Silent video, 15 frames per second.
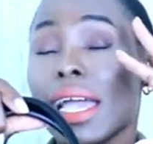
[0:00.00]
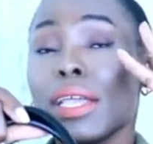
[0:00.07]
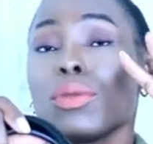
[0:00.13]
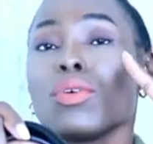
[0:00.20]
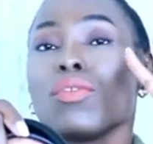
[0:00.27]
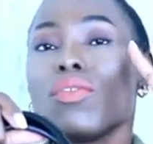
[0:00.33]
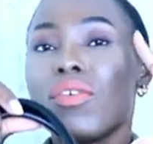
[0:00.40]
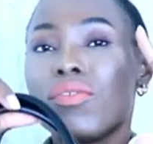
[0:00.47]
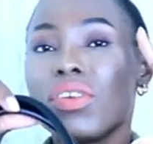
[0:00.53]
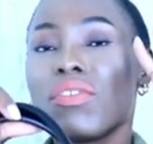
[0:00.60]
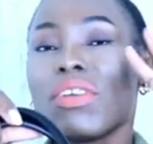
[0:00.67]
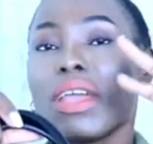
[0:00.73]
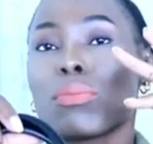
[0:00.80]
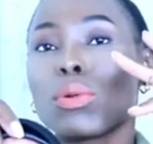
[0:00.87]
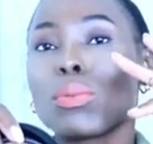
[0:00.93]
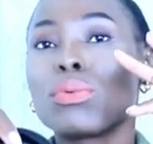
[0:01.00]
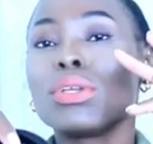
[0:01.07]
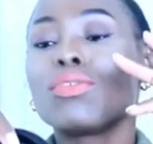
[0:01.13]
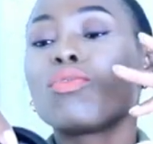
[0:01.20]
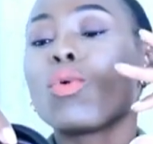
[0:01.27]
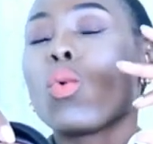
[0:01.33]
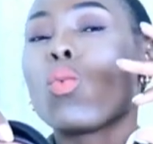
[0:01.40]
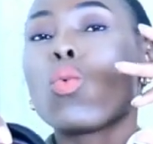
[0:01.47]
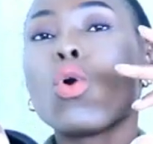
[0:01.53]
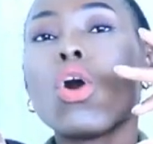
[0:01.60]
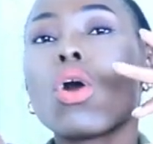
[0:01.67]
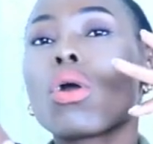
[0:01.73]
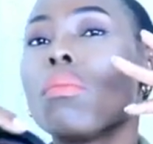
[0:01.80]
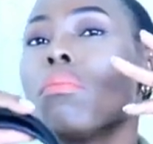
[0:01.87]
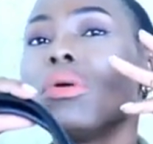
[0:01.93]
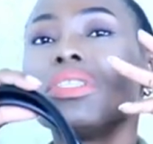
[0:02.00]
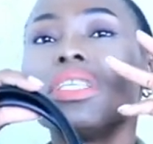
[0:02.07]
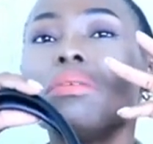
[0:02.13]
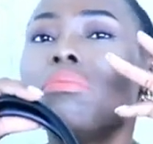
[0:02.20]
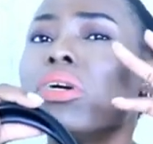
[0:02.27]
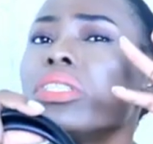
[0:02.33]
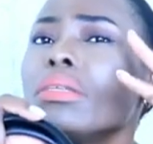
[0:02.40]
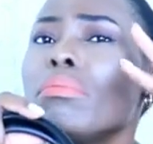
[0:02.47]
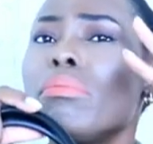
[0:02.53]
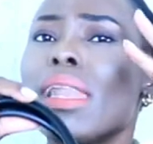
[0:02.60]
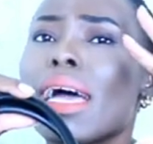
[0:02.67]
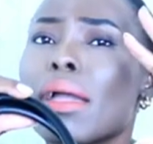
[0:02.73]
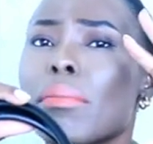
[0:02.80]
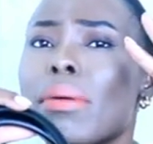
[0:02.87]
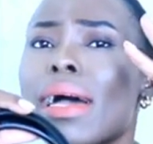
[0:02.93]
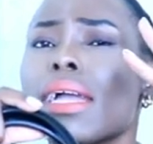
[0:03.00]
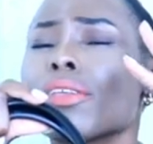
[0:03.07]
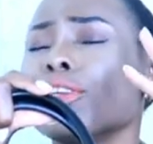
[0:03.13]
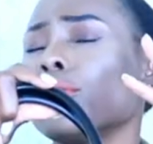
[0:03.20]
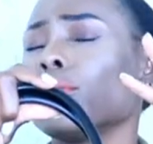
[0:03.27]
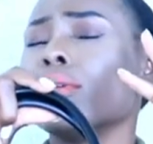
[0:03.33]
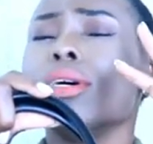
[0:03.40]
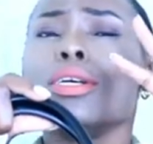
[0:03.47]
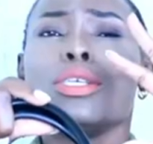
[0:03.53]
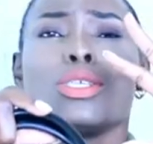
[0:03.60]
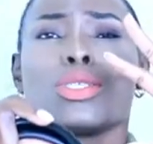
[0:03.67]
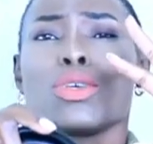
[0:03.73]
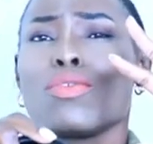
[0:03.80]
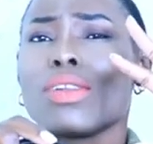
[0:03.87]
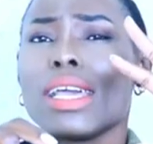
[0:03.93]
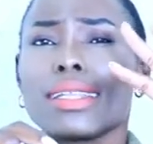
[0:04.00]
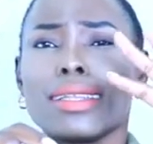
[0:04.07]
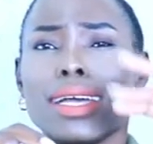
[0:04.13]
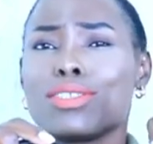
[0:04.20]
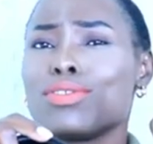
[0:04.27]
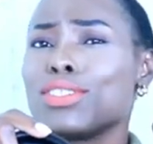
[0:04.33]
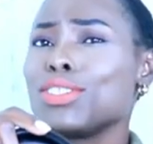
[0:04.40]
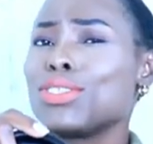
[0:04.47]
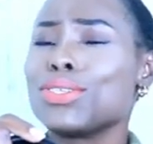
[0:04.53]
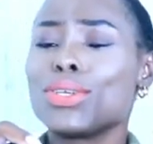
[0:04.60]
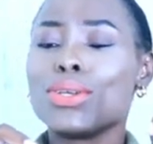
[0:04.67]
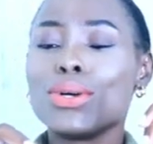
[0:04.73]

kind of very appropriate for work monday morning black bag you know stuff like that ready to